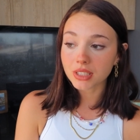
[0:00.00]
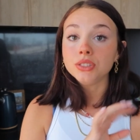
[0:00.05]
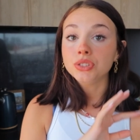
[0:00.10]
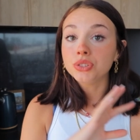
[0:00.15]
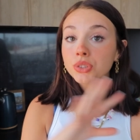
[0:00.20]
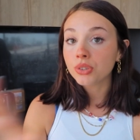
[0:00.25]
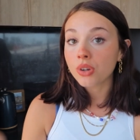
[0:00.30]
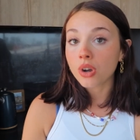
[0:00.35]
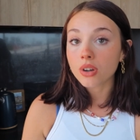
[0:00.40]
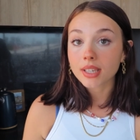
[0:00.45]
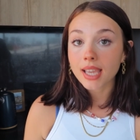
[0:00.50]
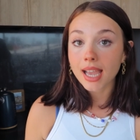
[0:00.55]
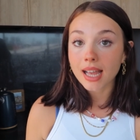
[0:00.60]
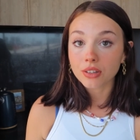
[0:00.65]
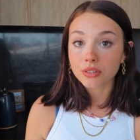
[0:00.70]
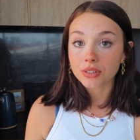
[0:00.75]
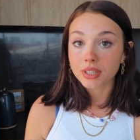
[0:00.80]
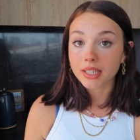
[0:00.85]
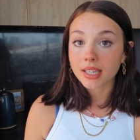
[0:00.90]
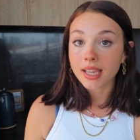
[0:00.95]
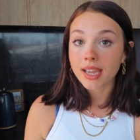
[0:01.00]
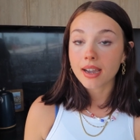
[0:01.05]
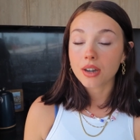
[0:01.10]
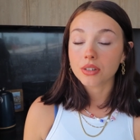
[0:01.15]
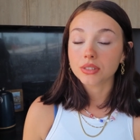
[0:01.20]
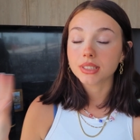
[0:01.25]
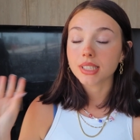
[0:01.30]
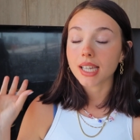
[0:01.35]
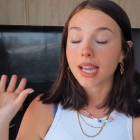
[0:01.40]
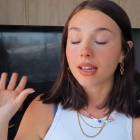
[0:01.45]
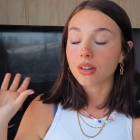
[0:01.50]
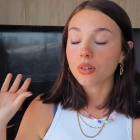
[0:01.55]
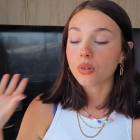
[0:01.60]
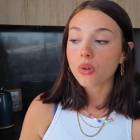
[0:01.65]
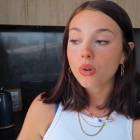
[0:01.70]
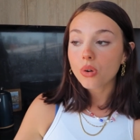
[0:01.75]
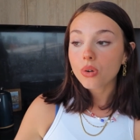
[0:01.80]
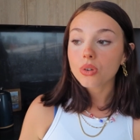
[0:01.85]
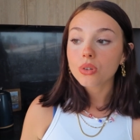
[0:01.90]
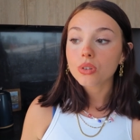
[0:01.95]
I do not calorie count at
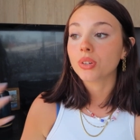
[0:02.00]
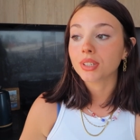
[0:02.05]
all.